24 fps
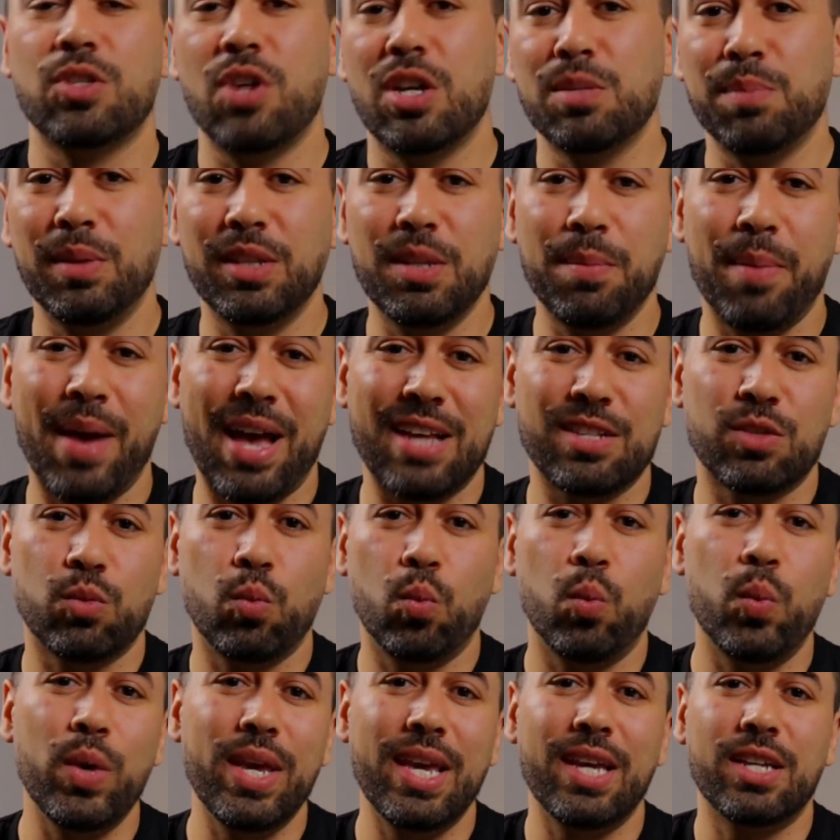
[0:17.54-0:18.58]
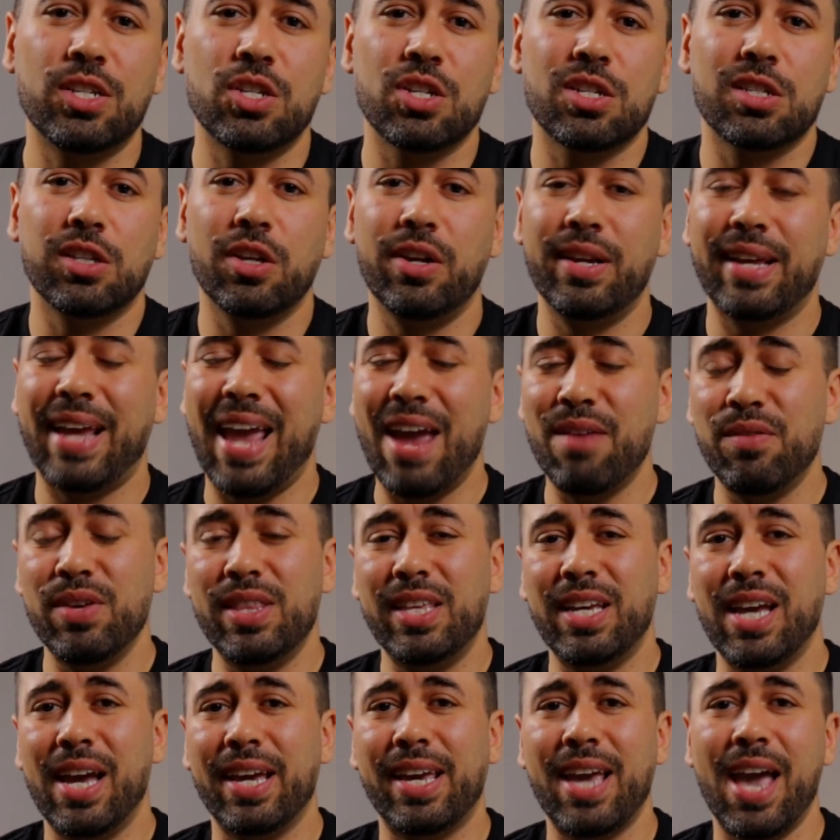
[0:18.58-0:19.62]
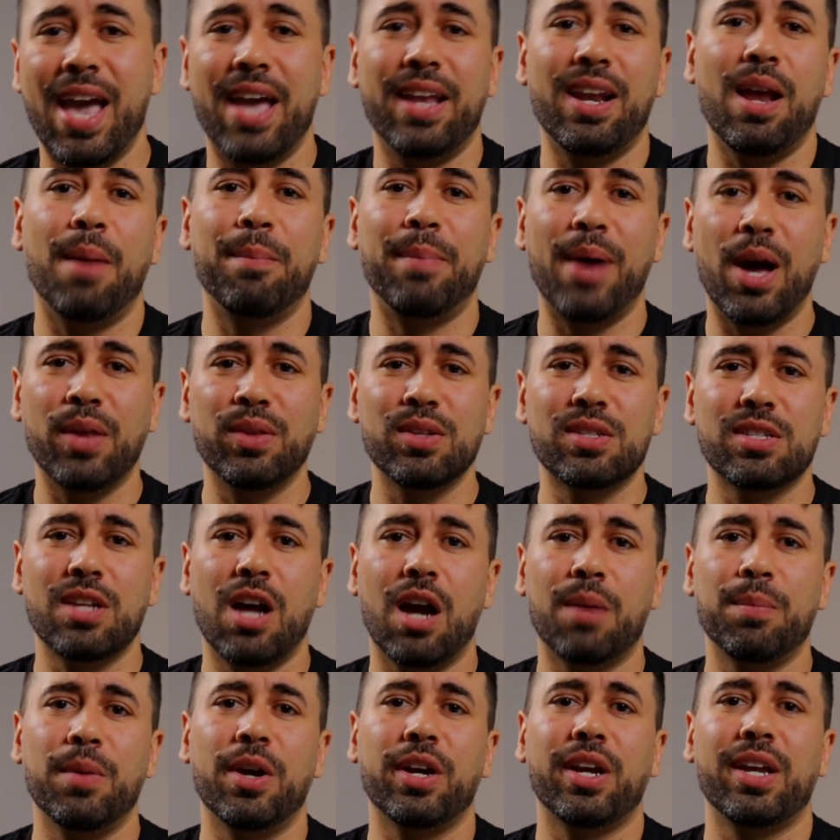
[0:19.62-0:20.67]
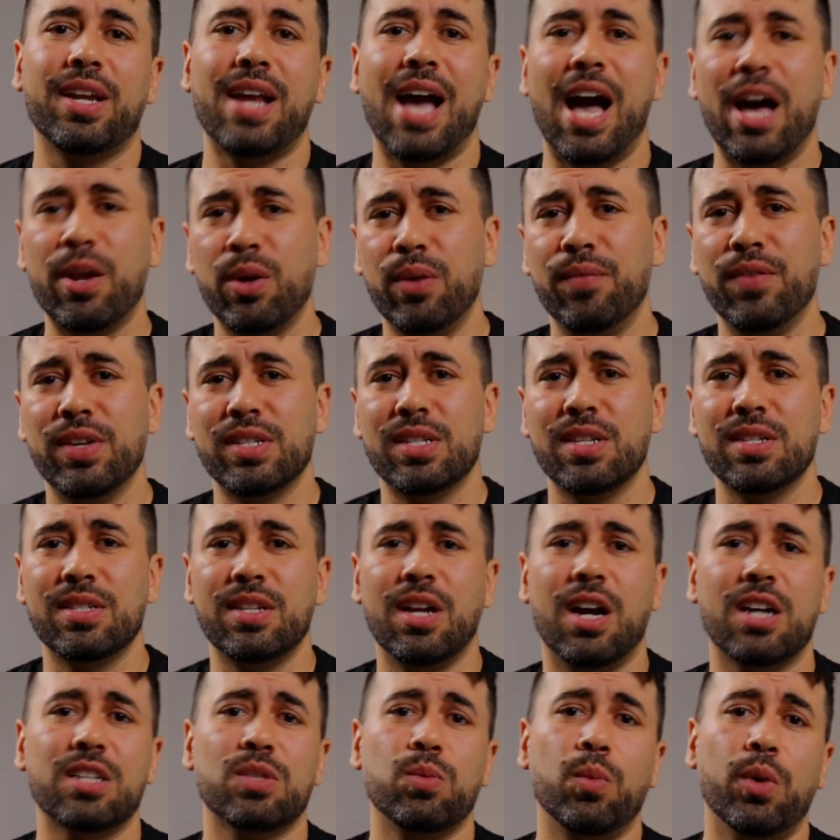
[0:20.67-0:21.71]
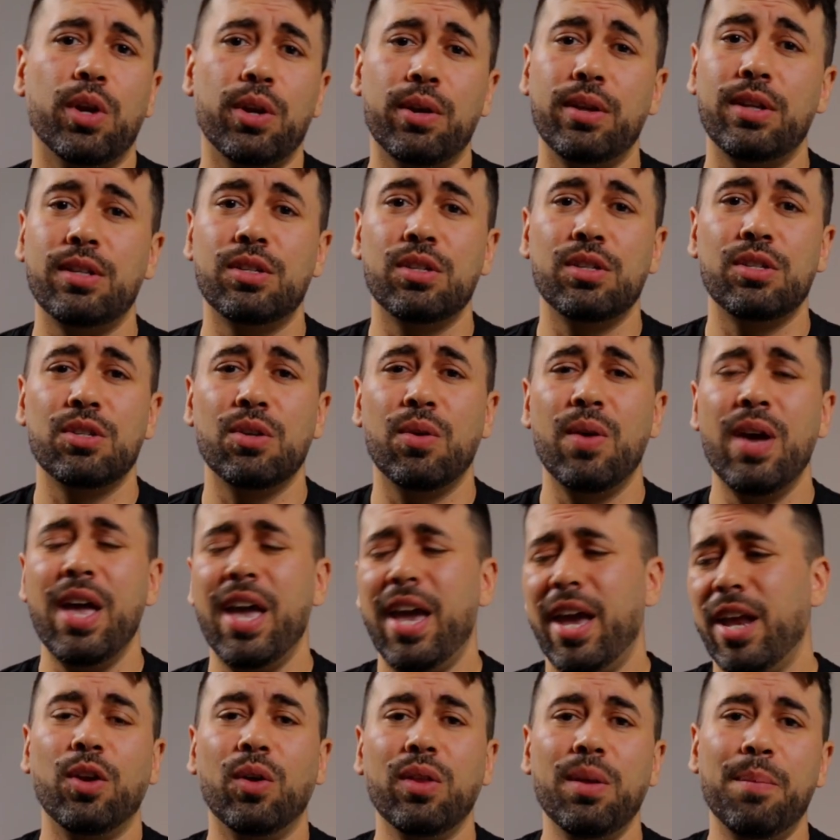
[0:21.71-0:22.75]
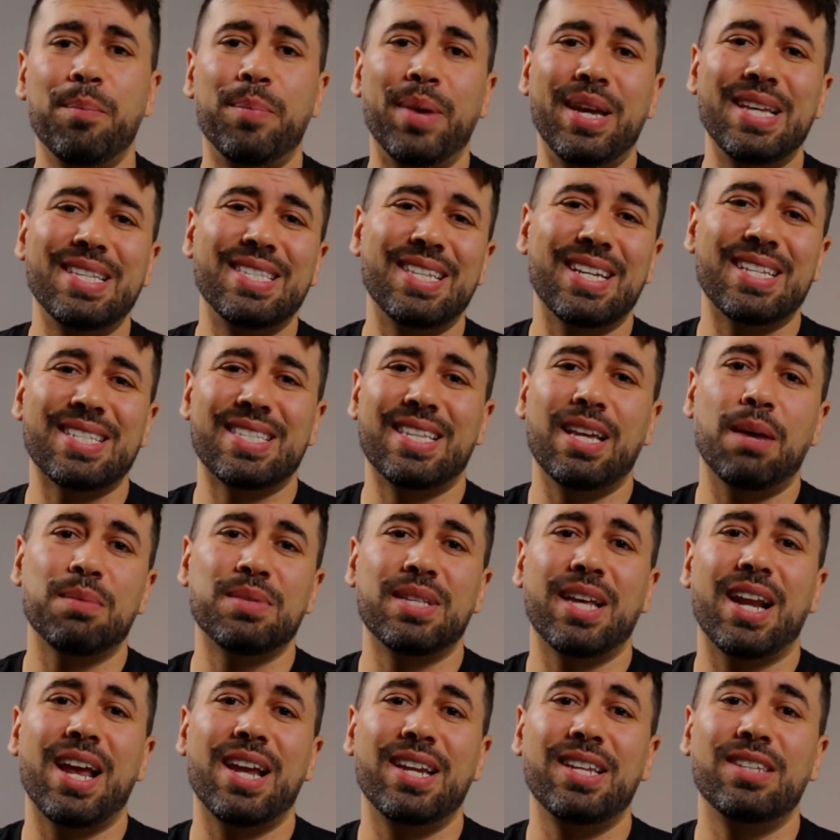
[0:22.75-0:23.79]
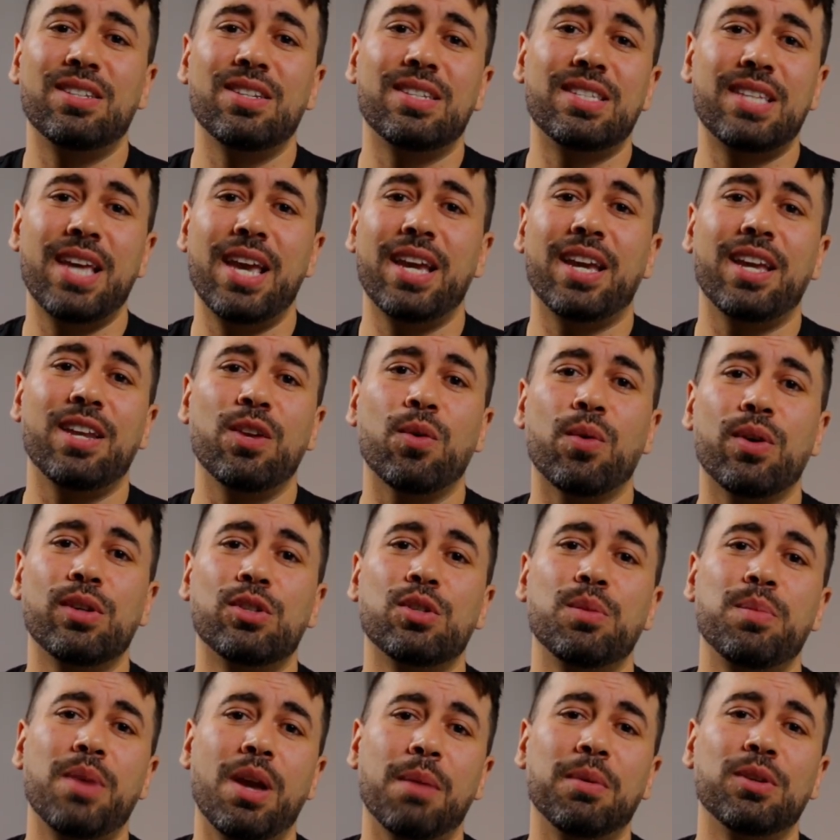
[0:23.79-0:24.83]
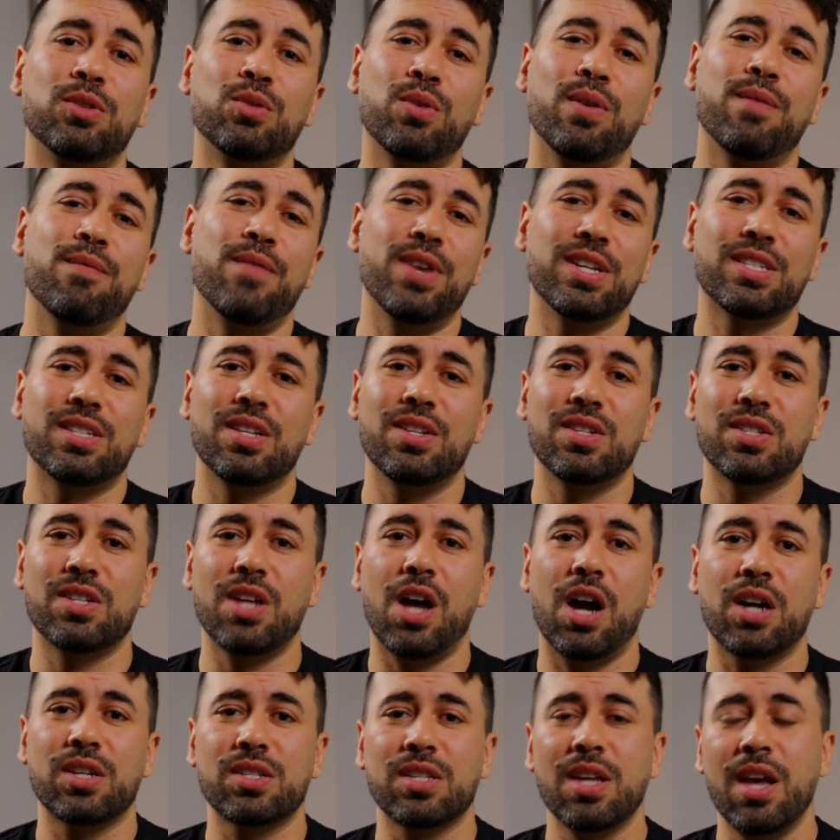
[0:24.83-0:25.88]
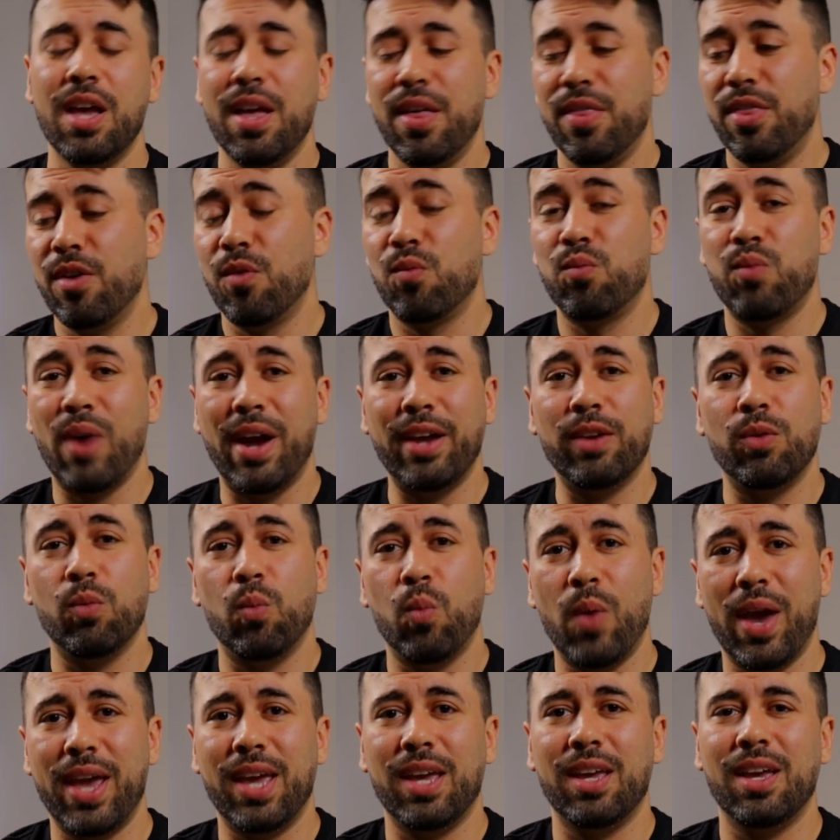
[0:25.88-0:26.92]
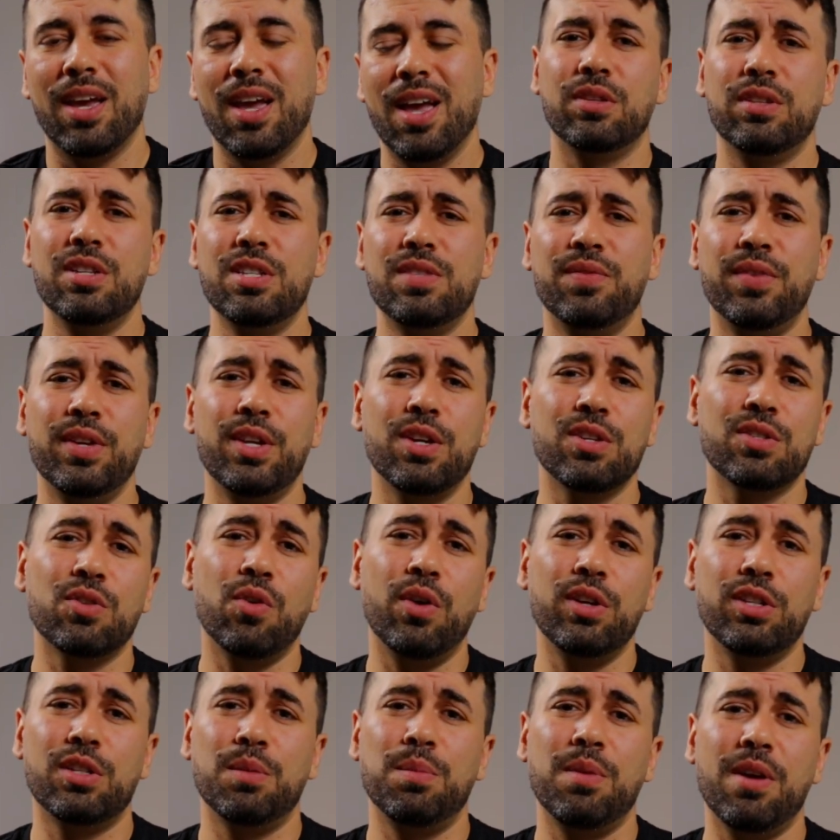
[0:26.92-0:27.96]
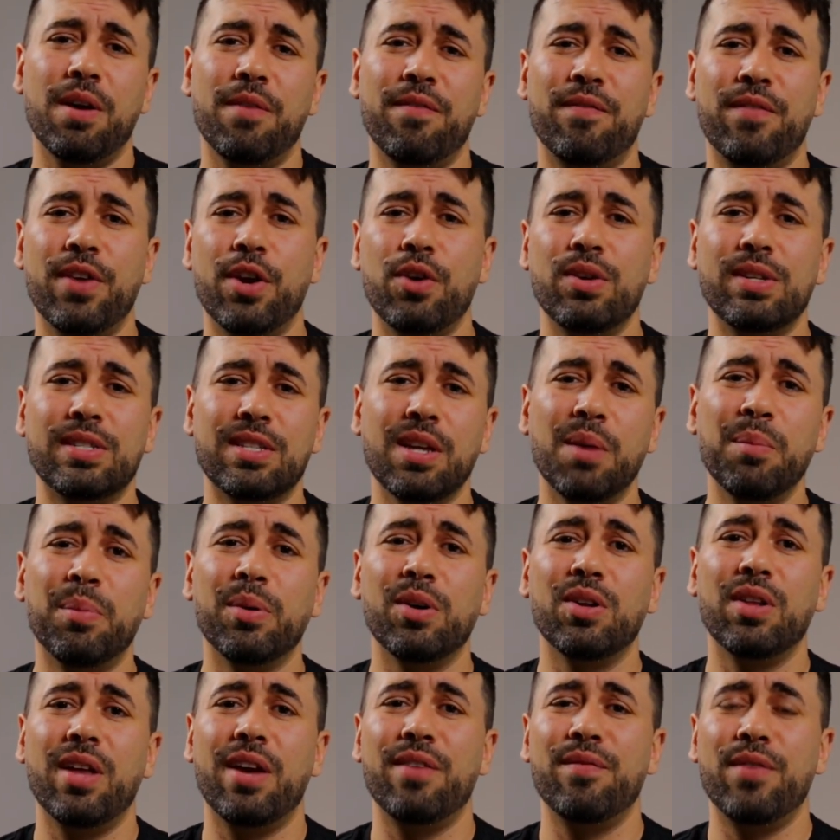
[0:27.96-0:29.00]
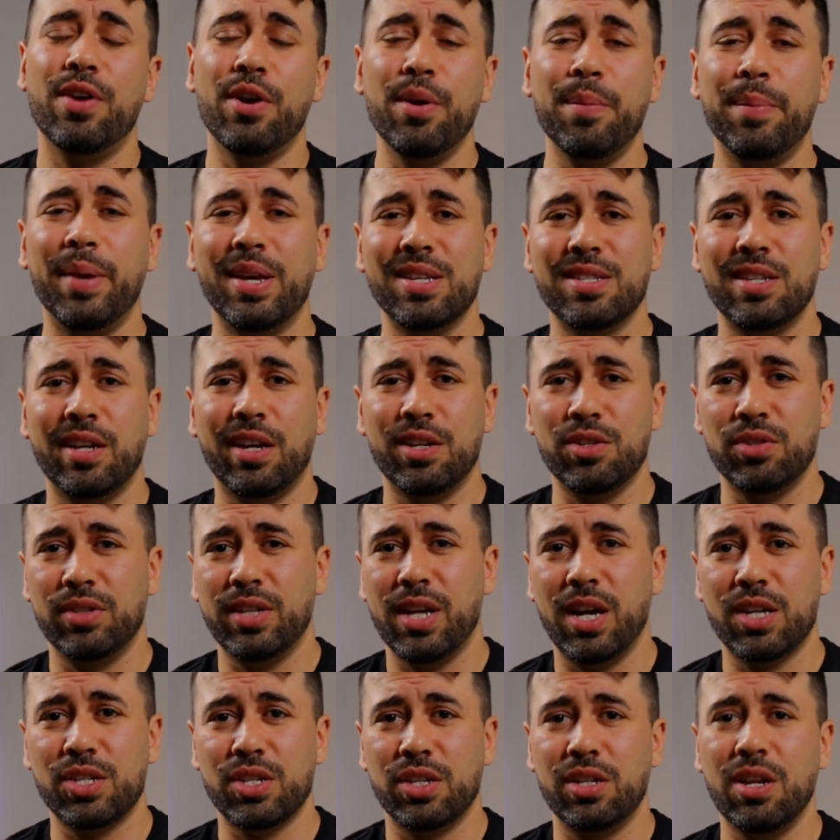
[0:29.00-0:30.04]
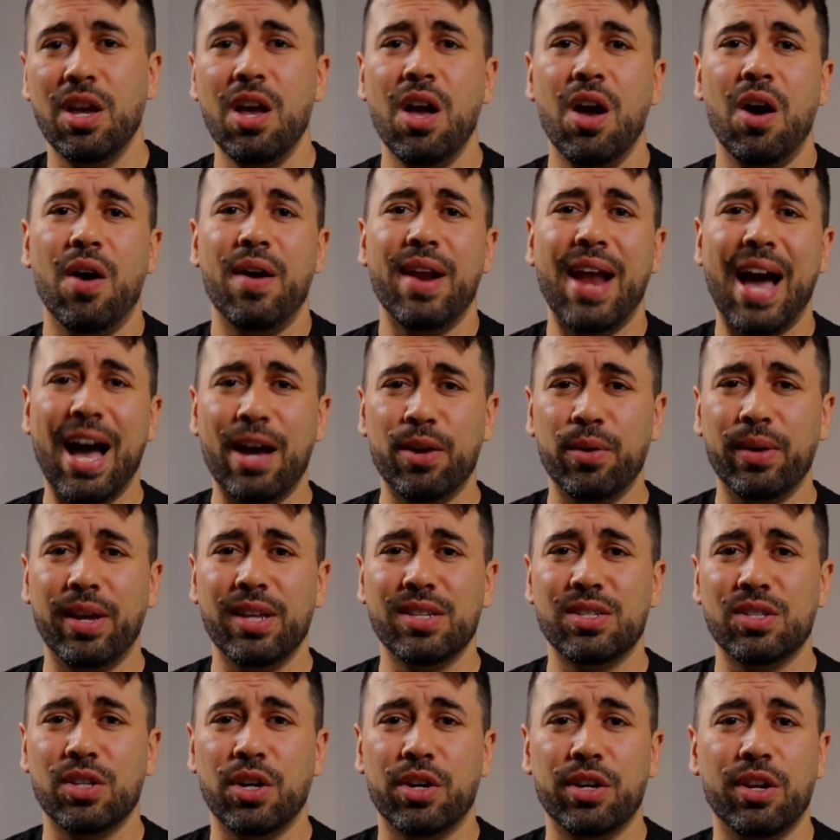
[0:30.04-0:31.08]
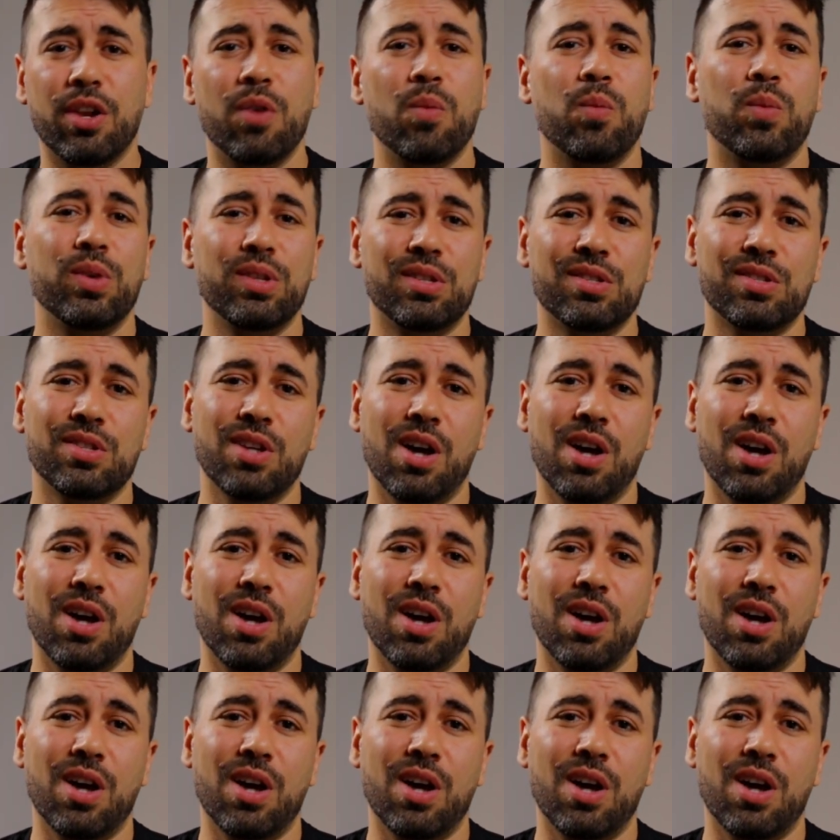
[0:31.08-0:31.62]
So I spent the past week just learning everything I can about the stock market, how to invest in stocks, what I need to do, and all the basic steps that I need to take in order to be able to invest in stocks the right way. So this video is going to be a very simple and very basic introduction on how to get started with